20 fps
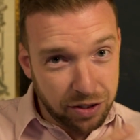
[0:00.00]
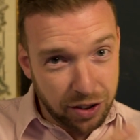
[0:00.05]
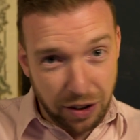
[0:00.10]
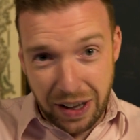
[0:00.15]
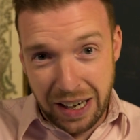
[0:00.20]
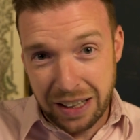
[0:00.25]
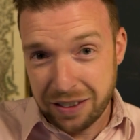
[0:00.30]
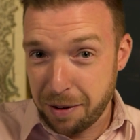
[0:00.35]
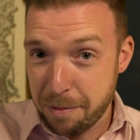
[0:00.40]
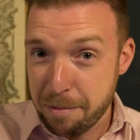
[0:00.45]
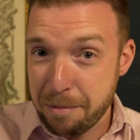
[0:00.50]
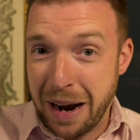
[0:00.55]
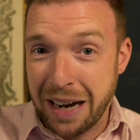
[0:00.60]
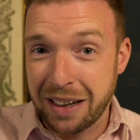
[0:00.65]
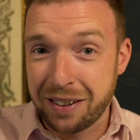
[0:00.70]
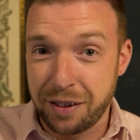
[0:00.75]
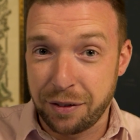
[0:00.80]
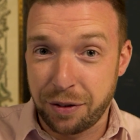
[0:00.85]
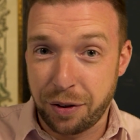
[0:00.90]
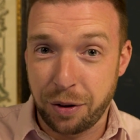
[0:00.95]
So that's a
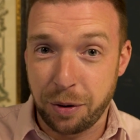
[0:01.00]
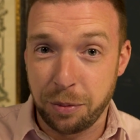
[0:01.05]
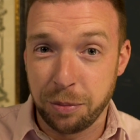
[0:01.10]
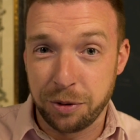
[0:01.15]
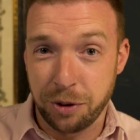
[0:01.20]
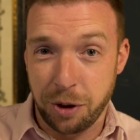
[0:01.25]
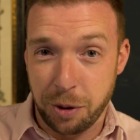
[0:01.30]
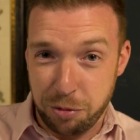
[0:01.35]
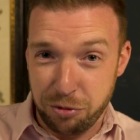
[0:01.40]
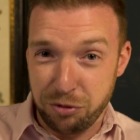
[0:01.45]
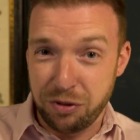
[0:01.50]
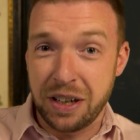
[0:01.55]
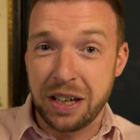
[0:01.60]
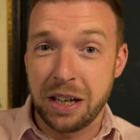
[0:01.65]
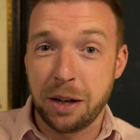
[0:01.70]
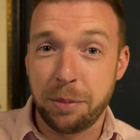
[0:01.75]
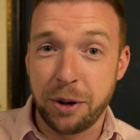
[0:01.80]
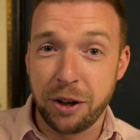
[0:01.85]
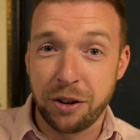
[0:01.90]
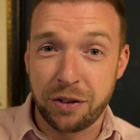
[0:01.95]
massive thumbs up,
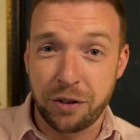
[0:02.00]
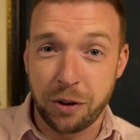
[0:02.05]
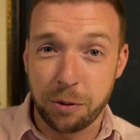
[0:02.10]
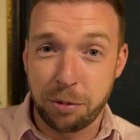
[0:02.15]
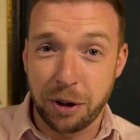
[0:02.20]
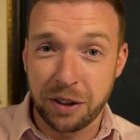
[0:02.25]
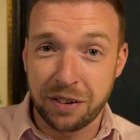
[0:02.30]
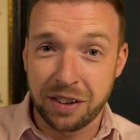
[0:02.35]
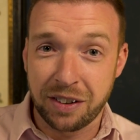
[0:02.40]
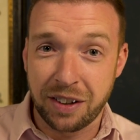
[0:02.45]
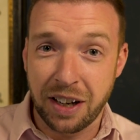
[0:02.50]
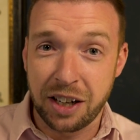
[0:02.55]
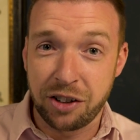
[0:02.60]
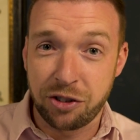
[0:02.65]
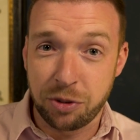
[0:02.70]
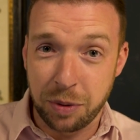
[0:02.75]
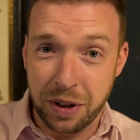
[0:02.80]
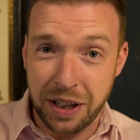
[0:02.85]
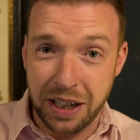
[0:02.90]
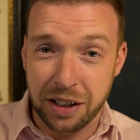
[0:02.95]
really beautiful
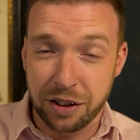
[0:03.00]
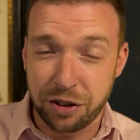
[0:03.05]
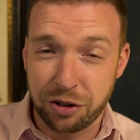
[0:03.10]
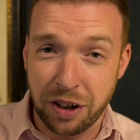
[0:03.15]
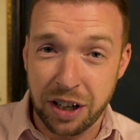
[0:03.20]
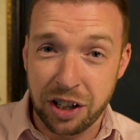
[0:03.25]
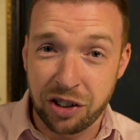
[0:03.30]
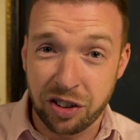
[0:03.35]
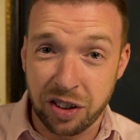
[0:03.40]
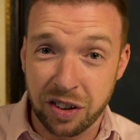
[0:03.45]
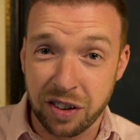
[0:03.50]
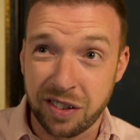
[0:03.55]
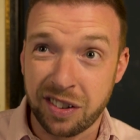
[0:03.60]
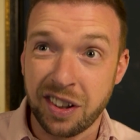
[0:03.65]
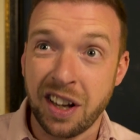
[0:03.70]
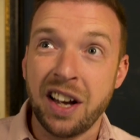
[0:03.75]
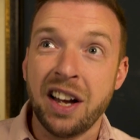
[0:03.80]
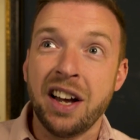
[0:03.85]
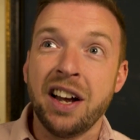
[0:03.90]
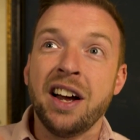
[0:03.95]
presentation with the
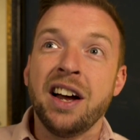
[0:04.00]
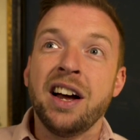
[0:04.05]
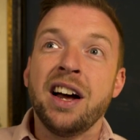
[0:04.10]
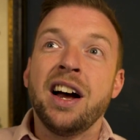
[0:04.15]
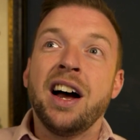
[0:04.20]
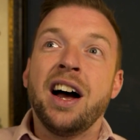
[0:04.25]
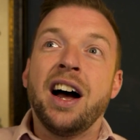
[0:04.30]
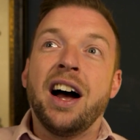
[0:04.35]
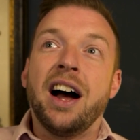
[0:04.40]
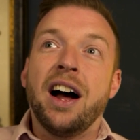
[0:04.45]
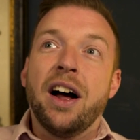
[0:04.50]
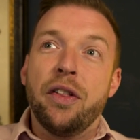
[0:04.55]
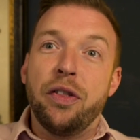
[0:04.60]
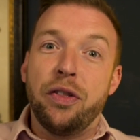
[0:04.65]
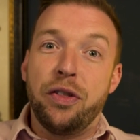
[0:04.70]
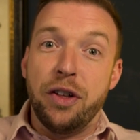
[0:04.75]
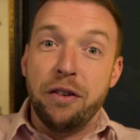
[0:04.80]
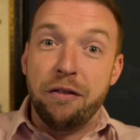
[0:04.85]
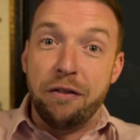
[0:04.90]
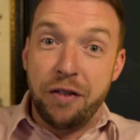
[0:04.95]
illustrations.
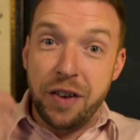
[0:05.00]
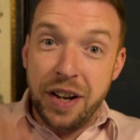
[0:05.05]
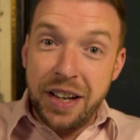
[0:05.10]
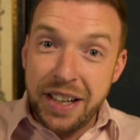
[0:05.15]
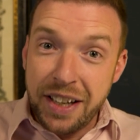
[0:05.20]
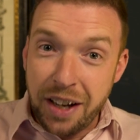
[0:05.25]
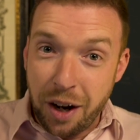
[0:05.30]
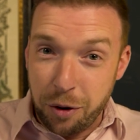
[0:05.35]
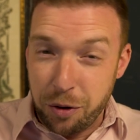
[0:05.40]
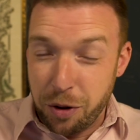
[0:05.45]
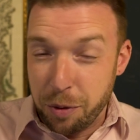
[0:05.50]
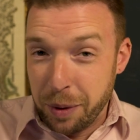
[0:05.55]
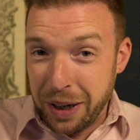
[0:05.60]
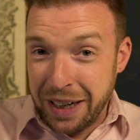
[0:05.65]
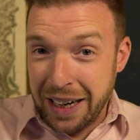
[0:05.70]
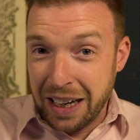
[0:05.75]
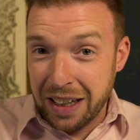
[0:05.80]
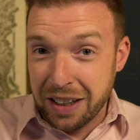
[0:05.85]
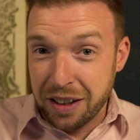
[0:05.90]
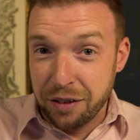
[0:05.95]
The video that
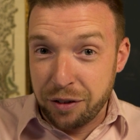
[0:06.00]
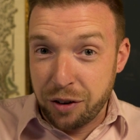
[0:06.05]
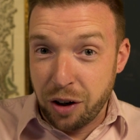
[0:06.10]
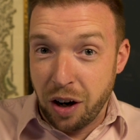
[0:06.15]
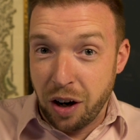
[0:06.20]
Macallan have